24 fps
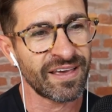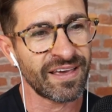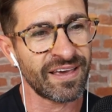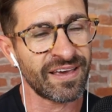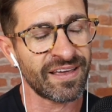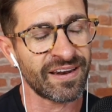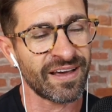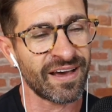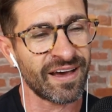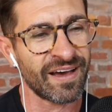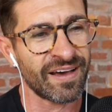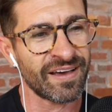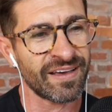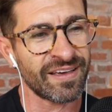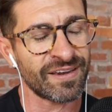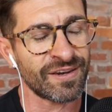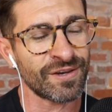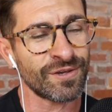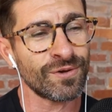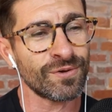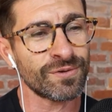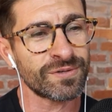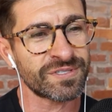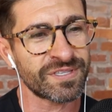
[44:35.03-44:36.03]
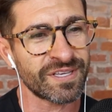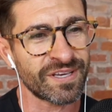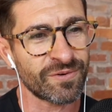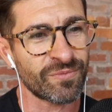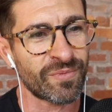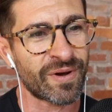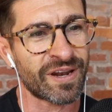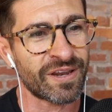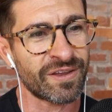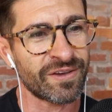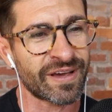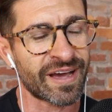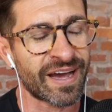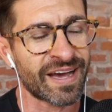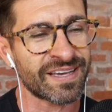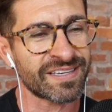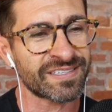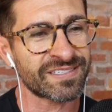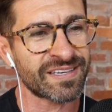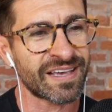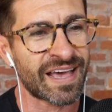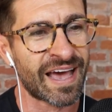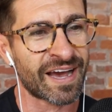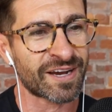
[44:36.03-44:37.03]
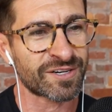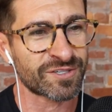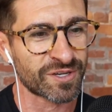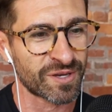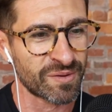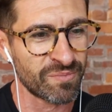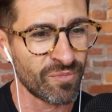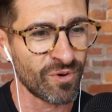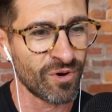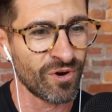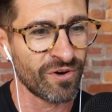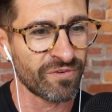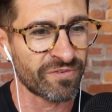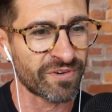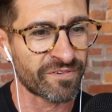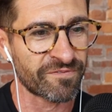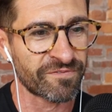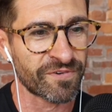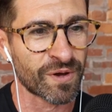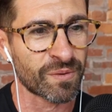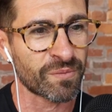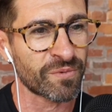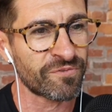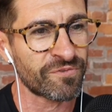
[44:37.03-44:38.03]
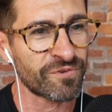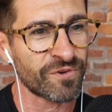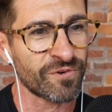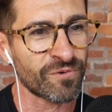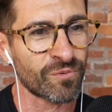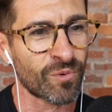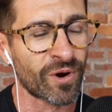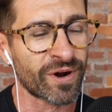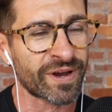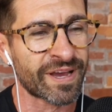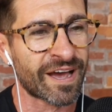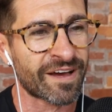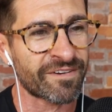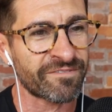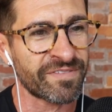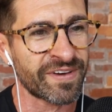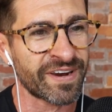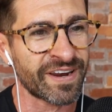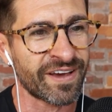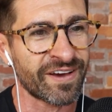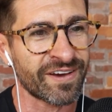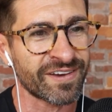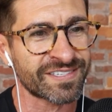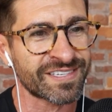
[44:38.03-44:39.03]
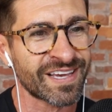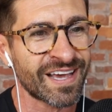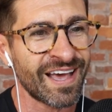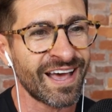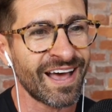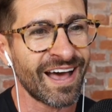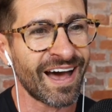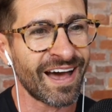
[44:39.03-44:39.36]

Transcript: in Houston when you guys actually move and film a few workout videos.